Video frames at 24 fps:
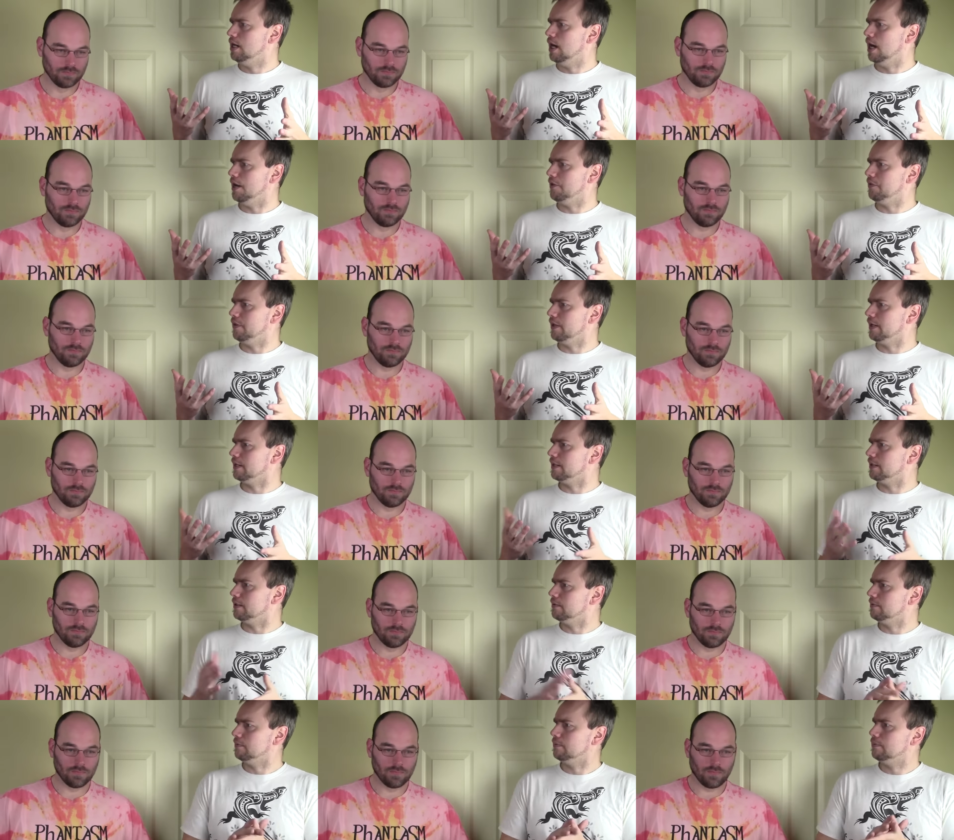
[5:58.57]
Speaker 1: I think.
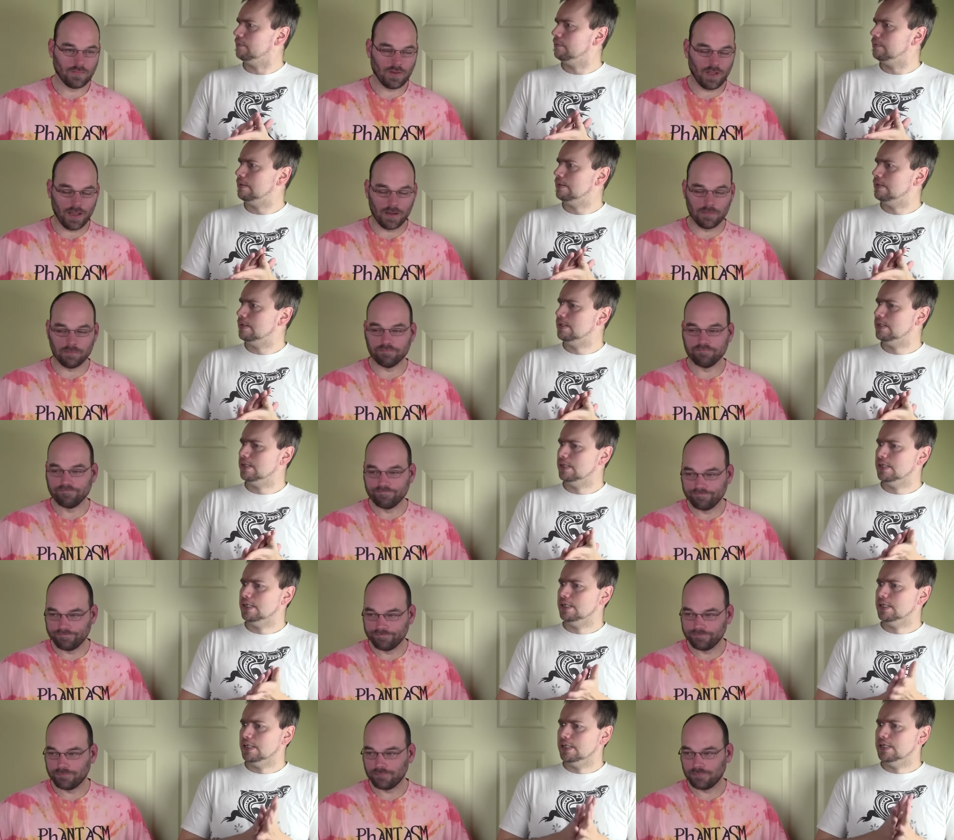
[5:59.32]
Yeah.
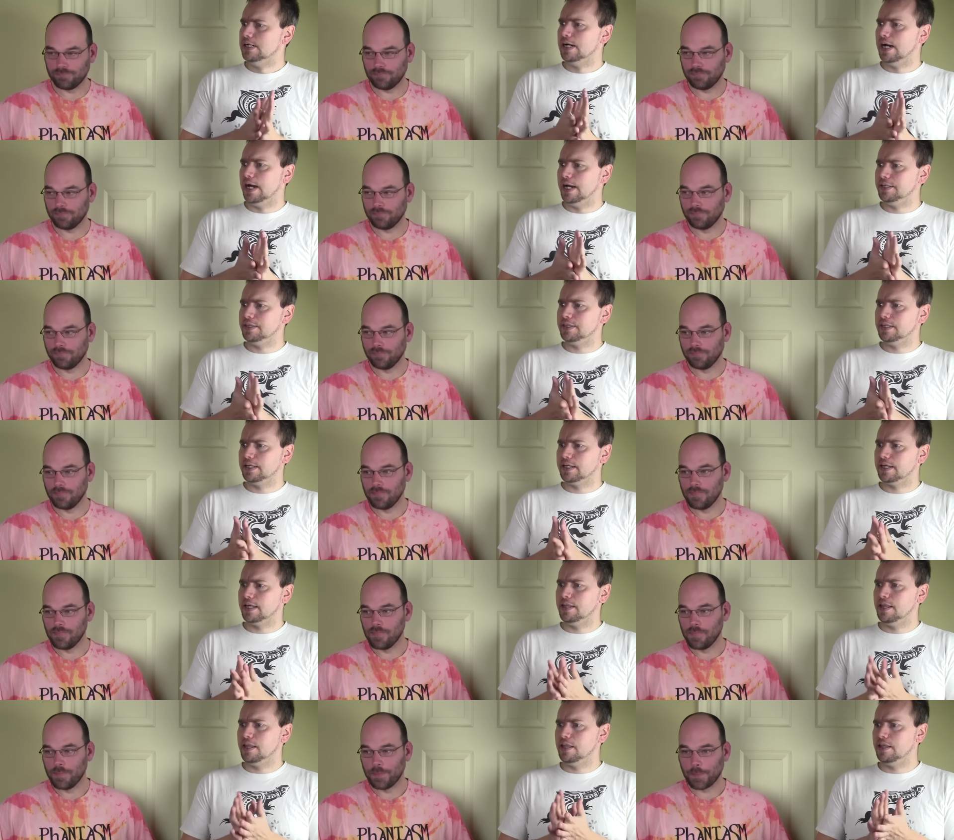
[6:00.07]
I
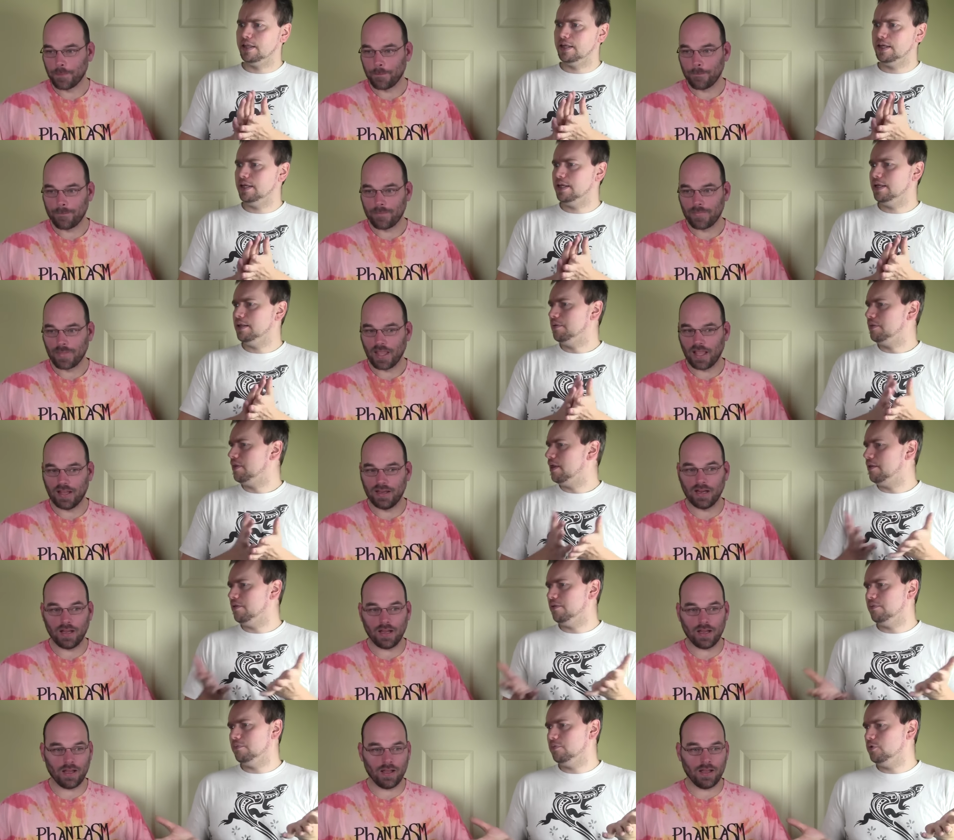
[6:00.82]
think, and then
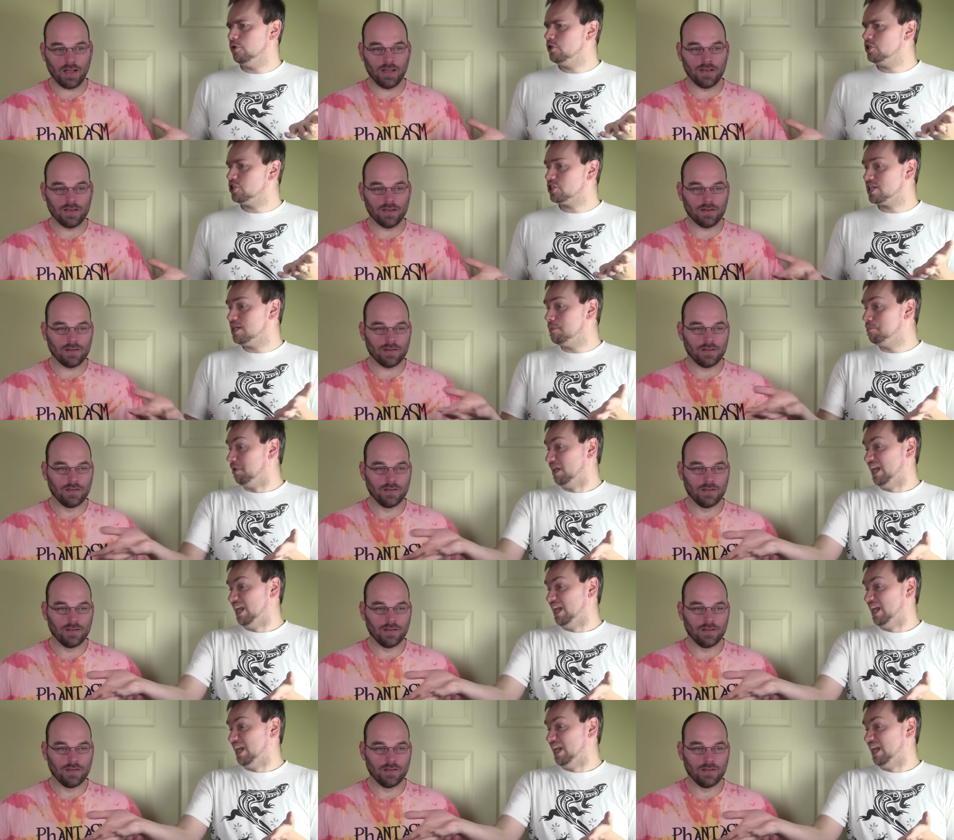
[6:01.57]
then yeah. you could just keep